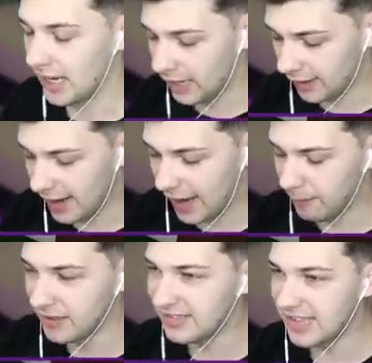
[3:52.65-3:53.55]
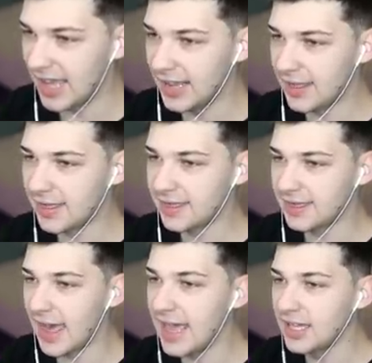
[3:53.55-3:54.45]
All right, I'm gonna say
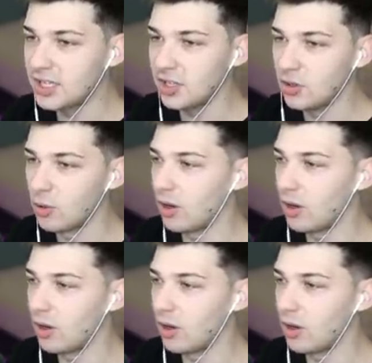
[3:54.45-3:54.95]
thank you.